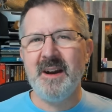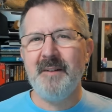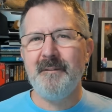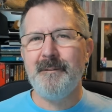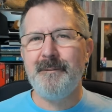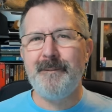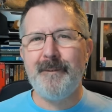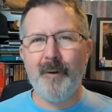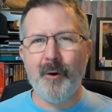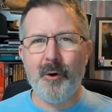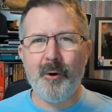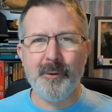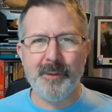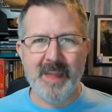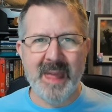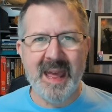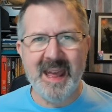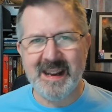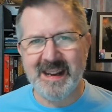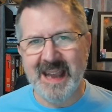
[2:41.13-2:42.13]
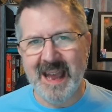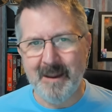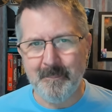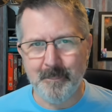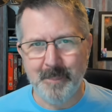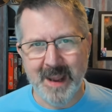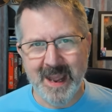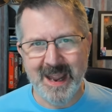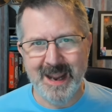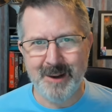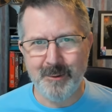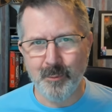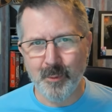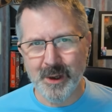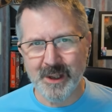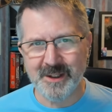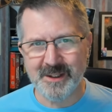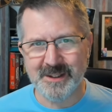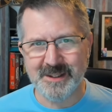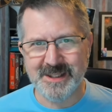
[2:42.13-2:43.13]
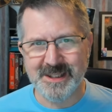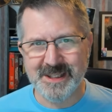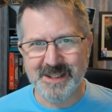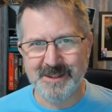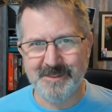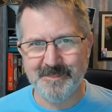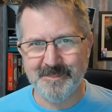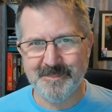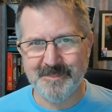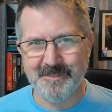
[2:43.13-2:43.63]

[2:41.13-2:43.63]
for their campaign worlds.